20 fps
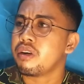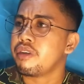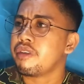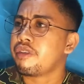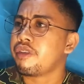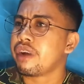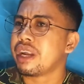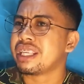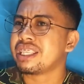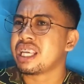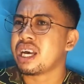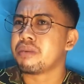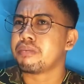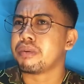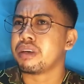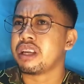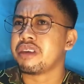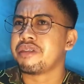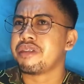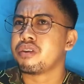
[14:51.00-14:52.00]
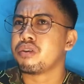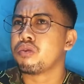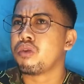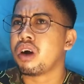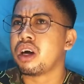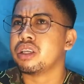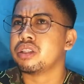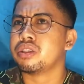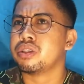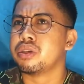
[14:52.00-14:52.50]
For example, if you
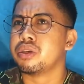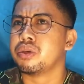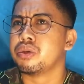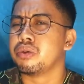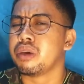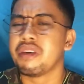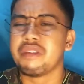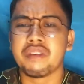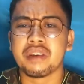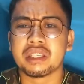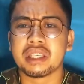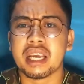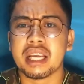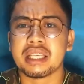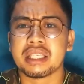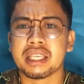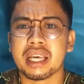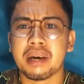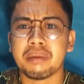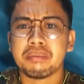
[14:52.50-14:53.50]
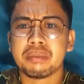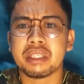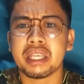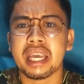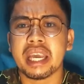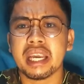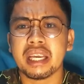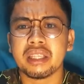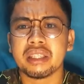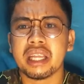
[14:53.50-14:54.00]
want to emphasize
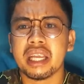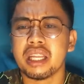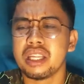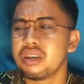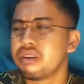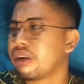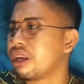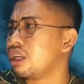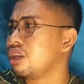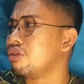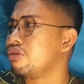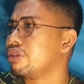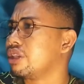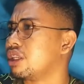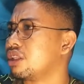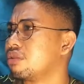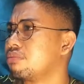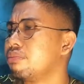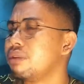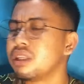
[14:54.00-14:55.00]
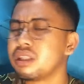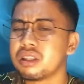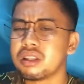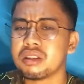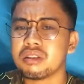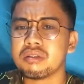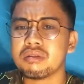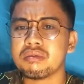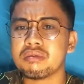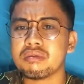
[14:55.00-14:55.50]
something, then you can use it, but
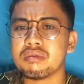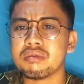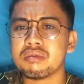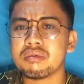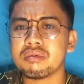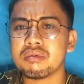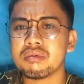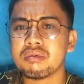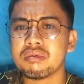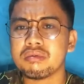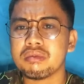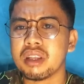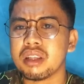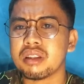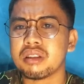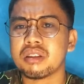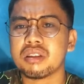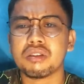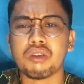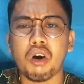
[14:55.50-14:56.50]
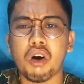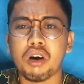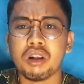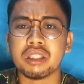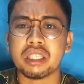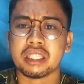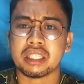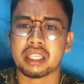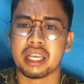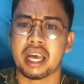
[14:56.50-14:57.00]
not all
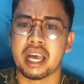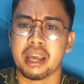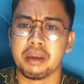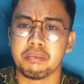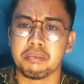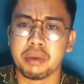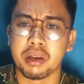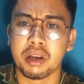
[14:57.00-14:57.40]
the time,